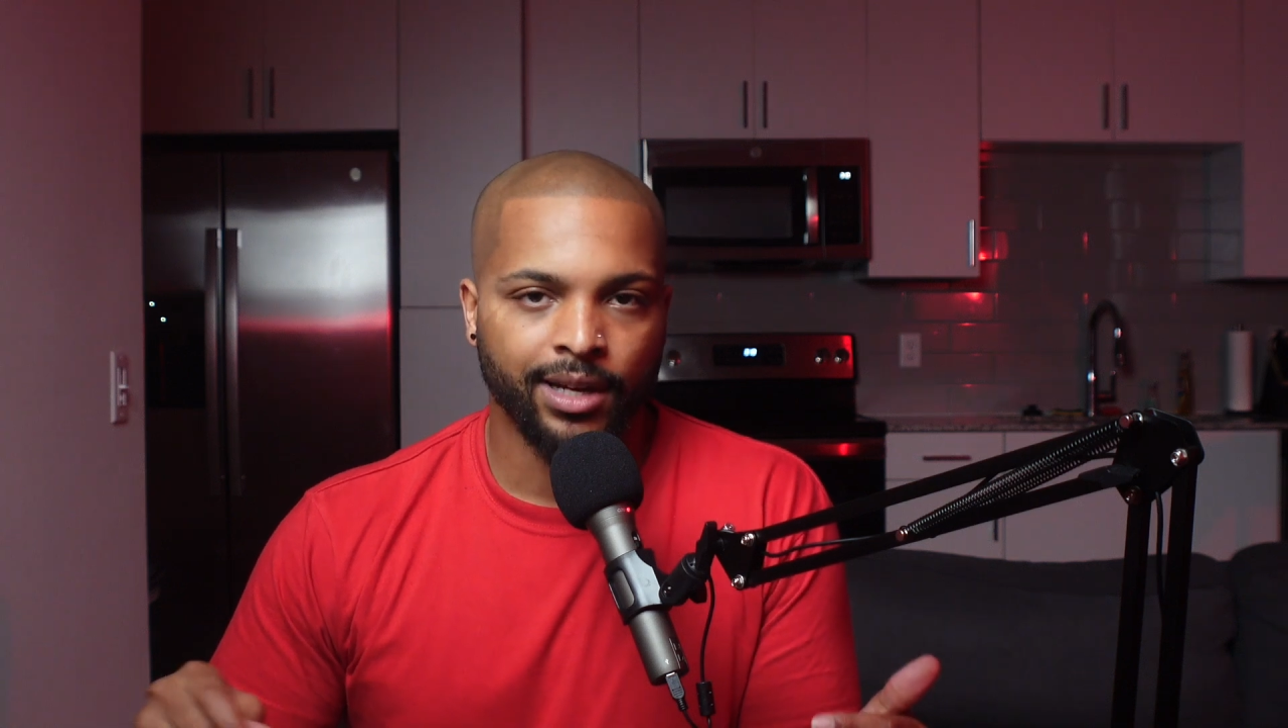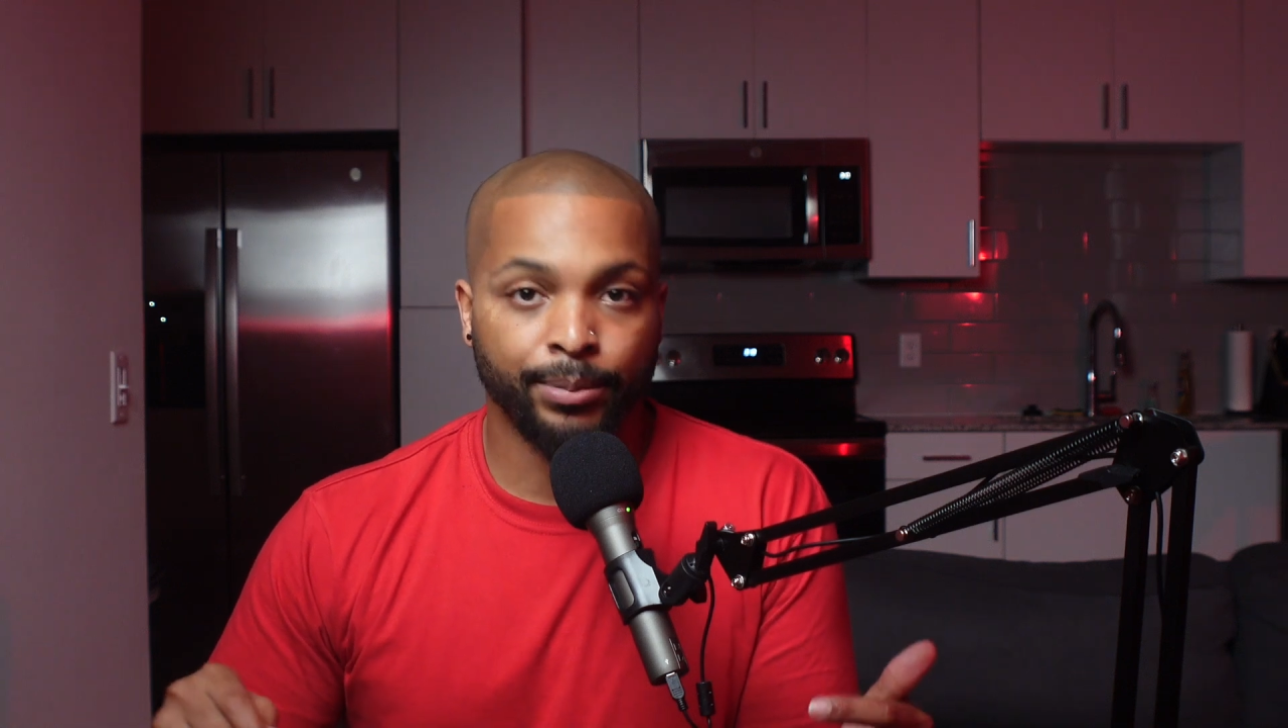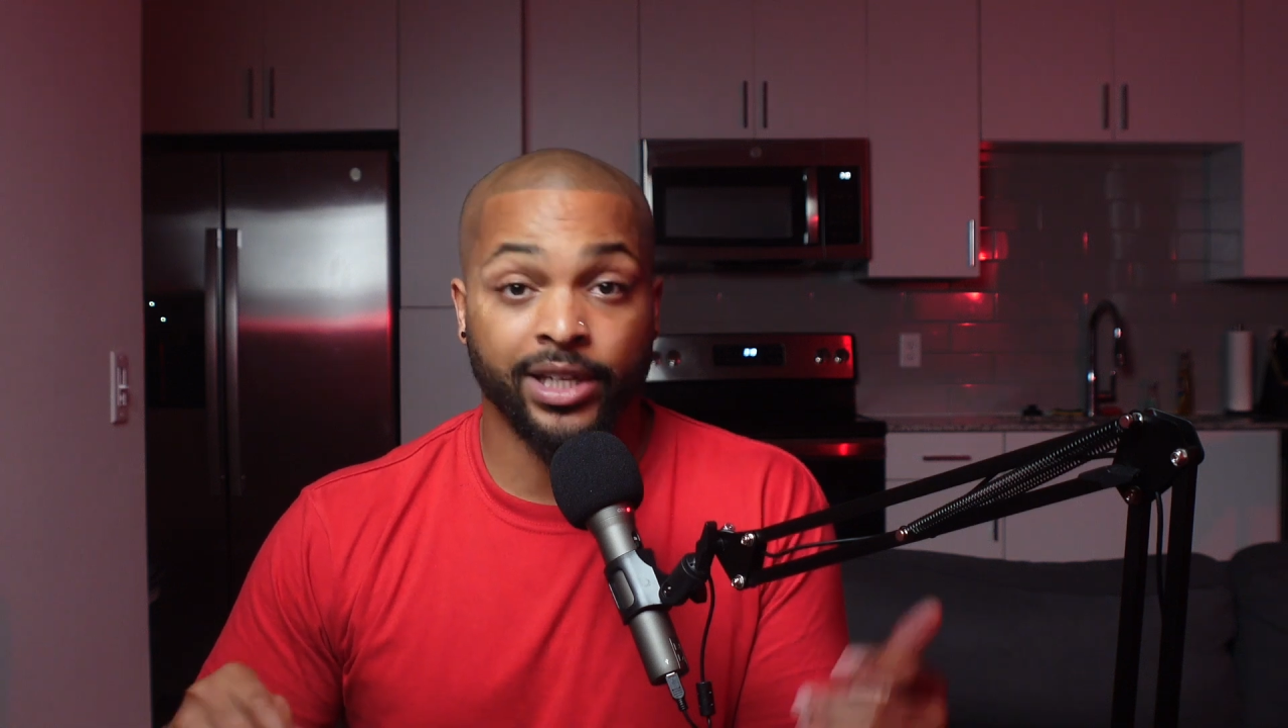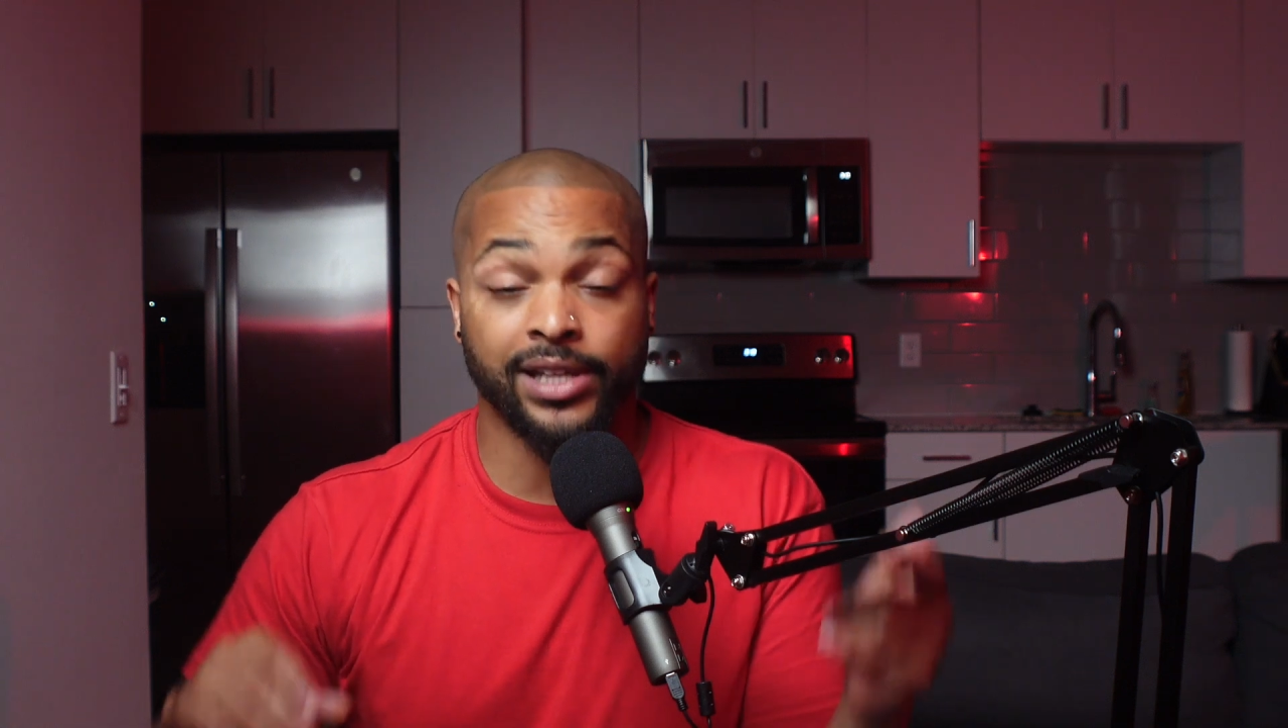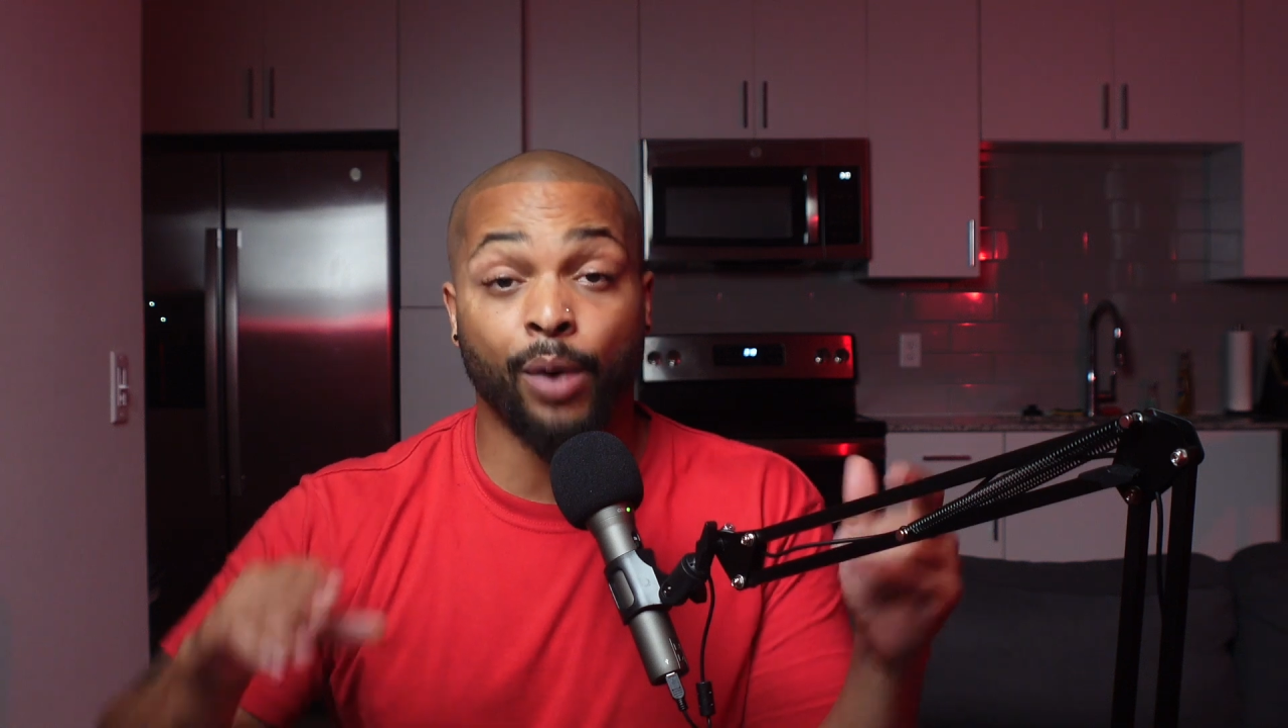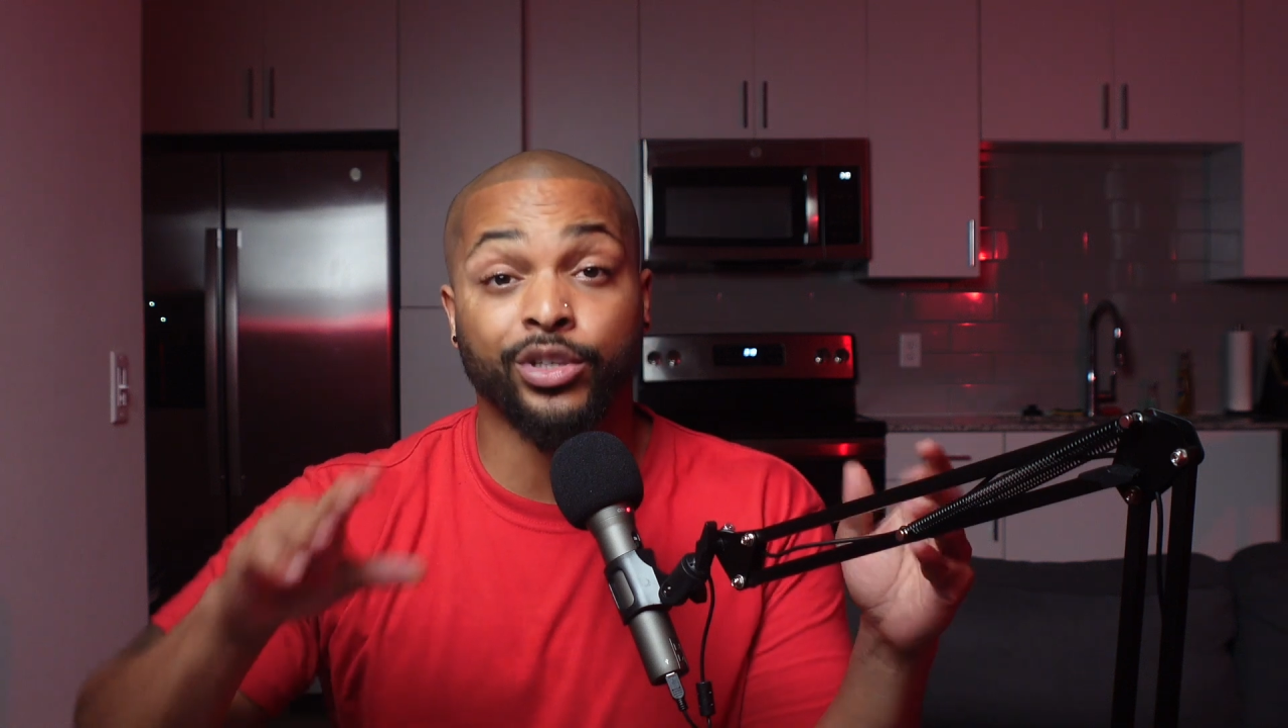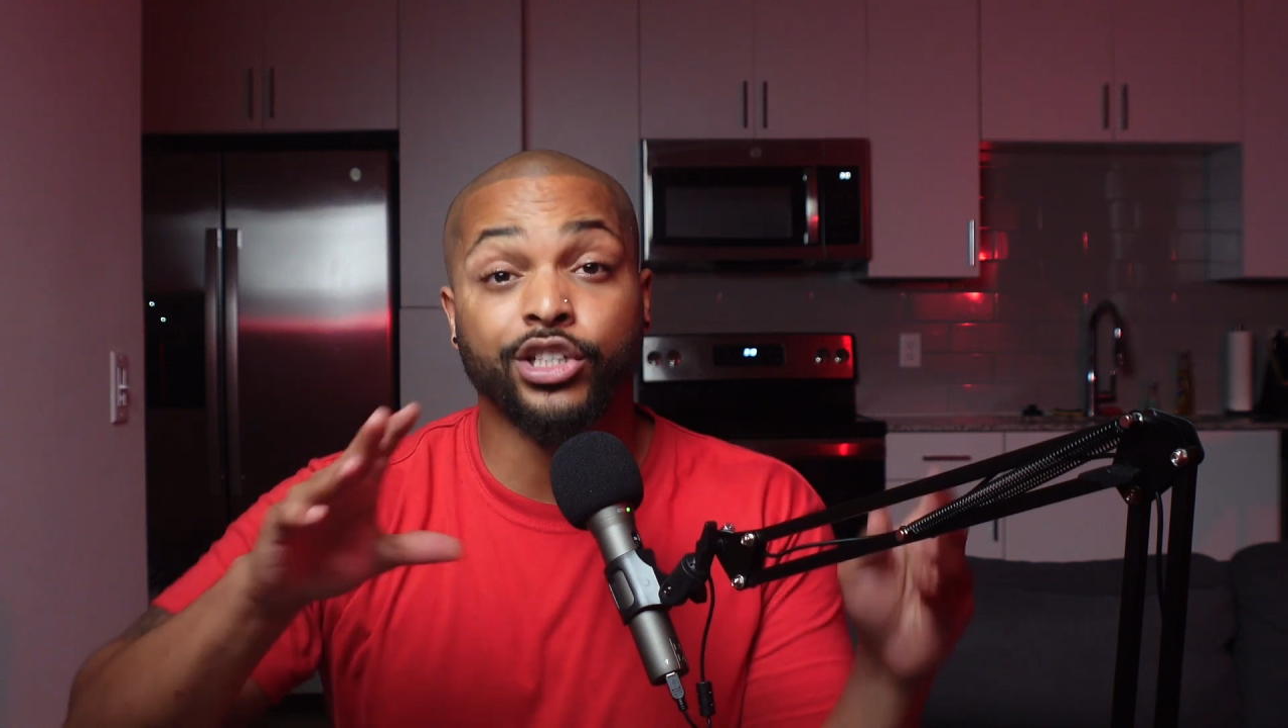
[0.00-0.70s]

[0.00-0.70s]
because I was